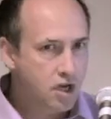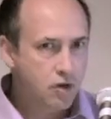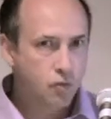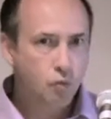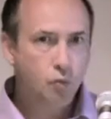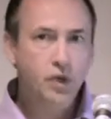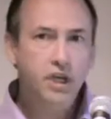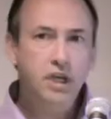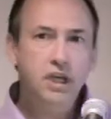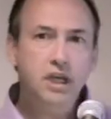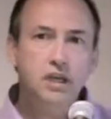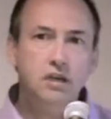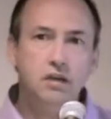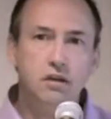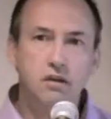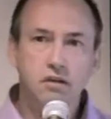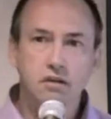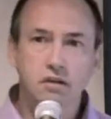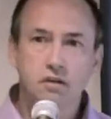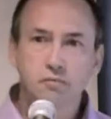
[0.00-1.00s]
We,
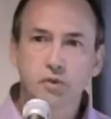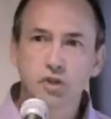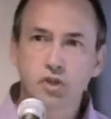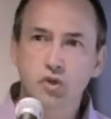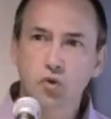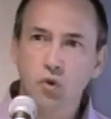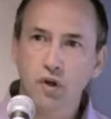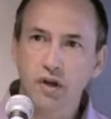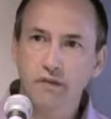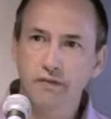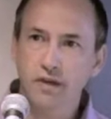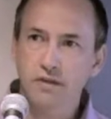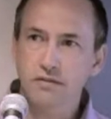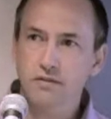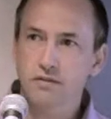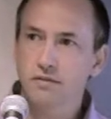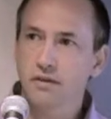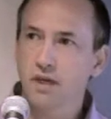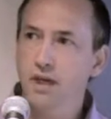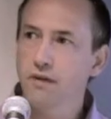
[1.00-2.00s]
uh, a majority of
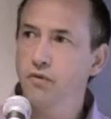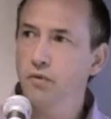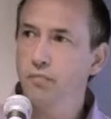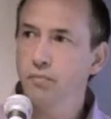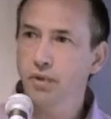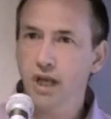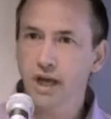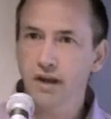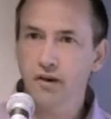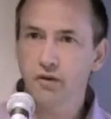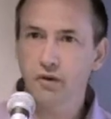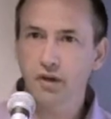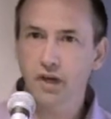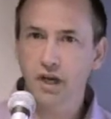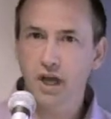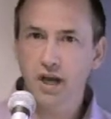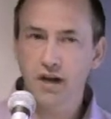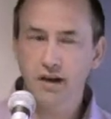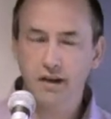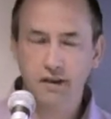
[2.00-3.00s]
us, came from Planet
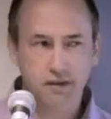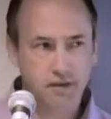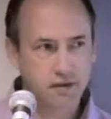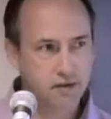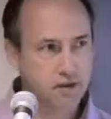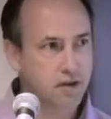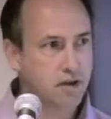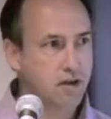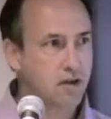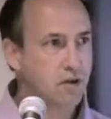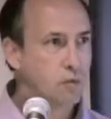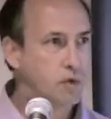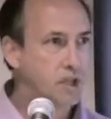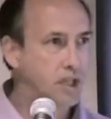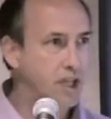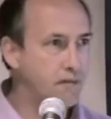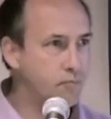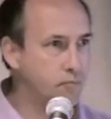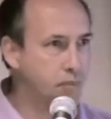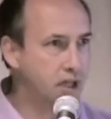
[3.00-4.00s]
Organic. Uh, we
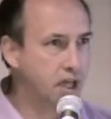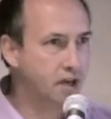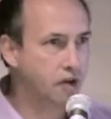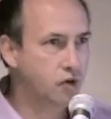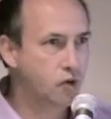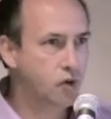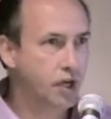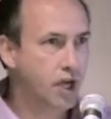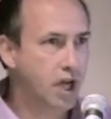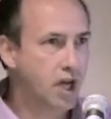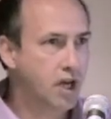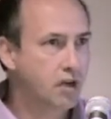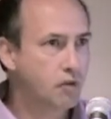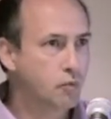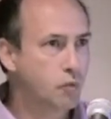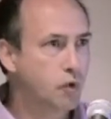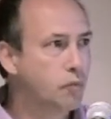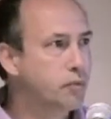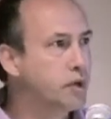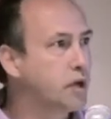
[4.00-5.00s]
left Planet Organic.
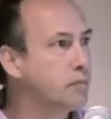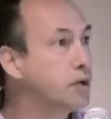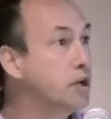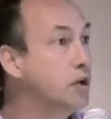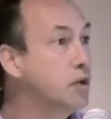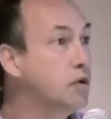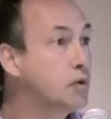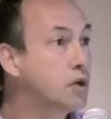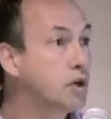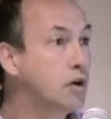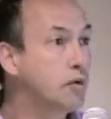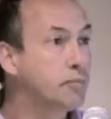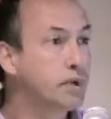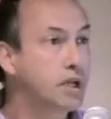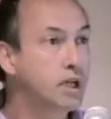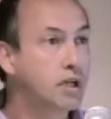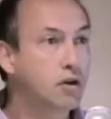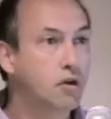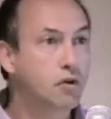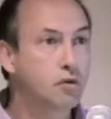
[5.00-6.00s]
We opened up a new
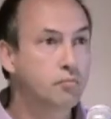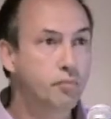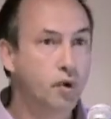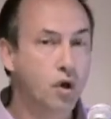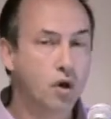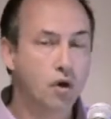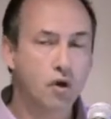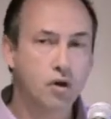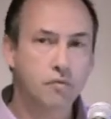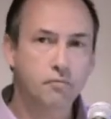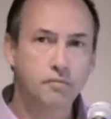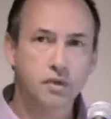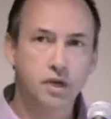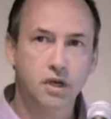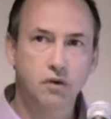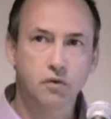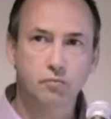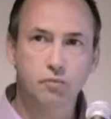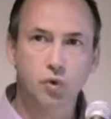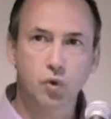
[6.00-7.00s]
company called Palm
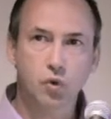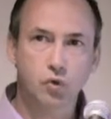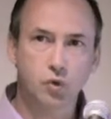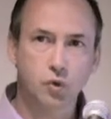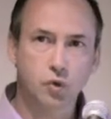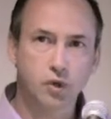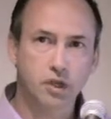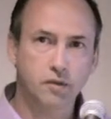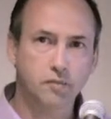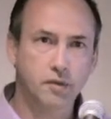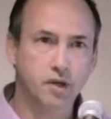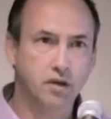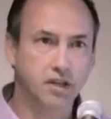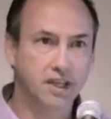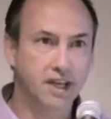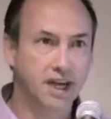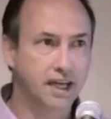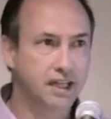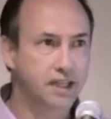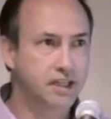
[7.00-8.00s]
out in Port Coquitlam on
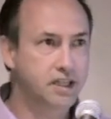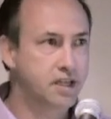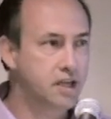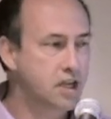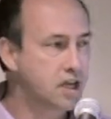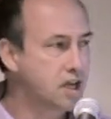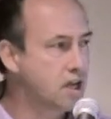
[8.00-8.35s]
the island.